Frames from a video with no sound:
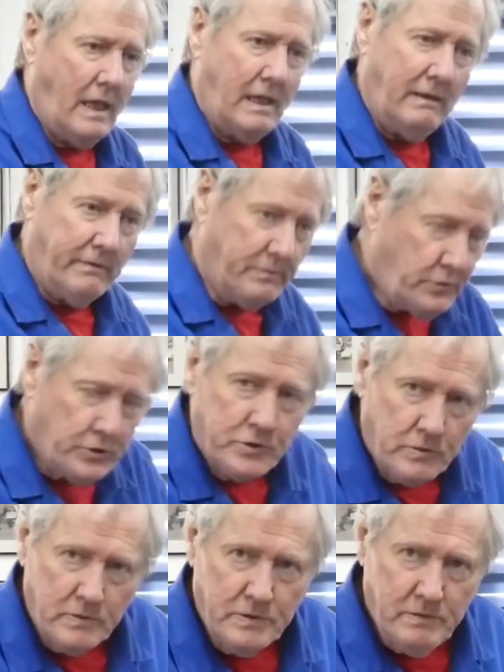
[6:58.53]
If I'm
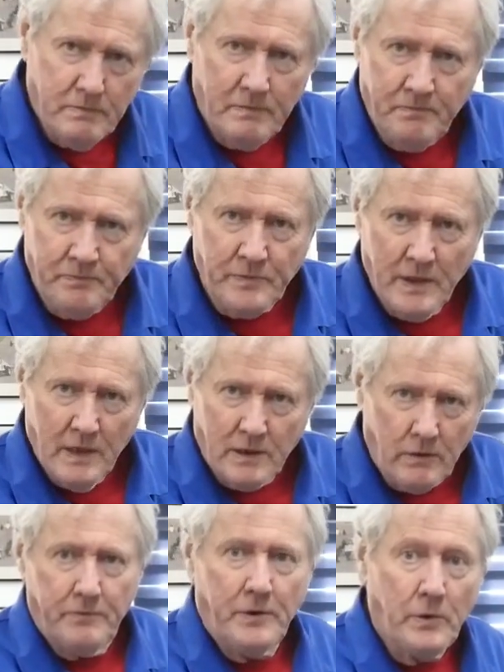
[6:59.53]
just
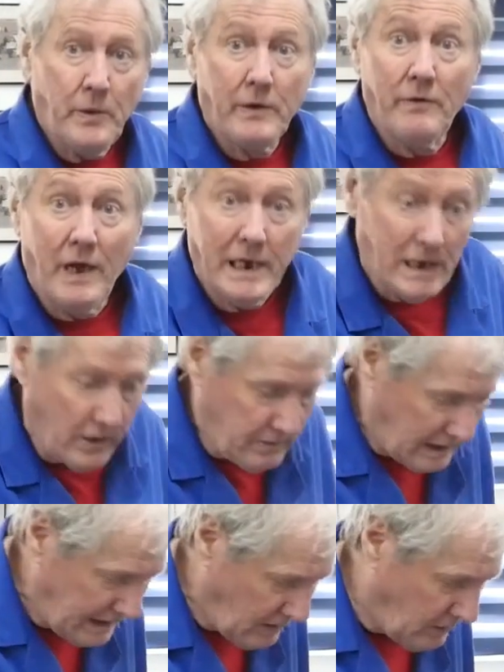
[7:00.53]
going for a quick ride
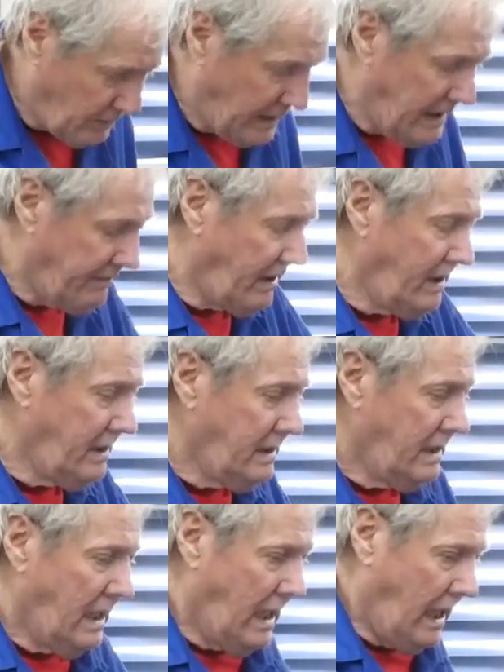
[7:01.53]
locally or whatever,
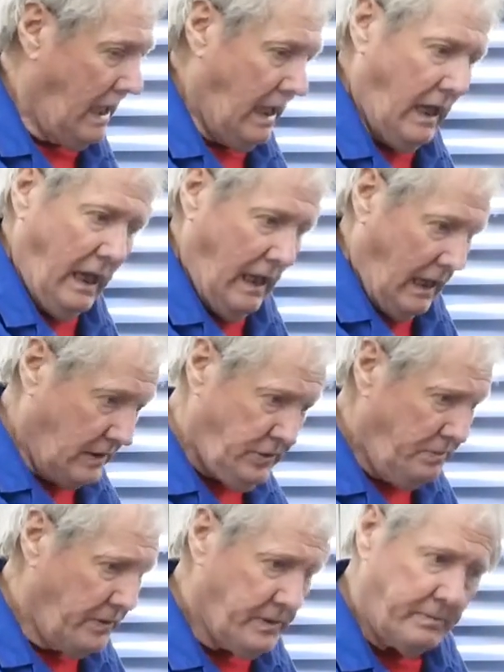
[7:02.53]
I
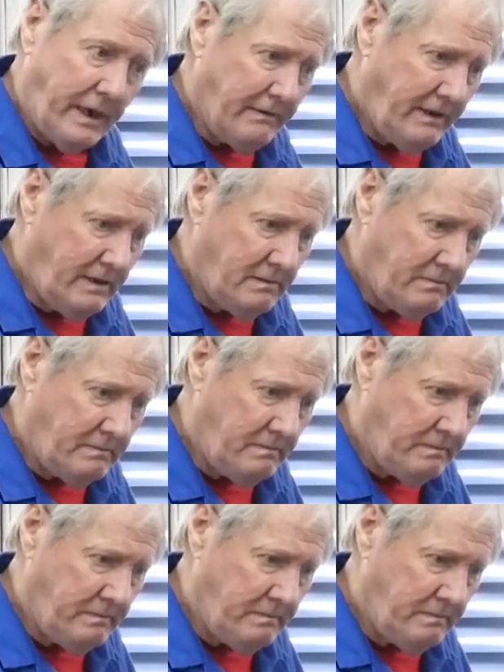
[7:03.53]
jump on the Breva.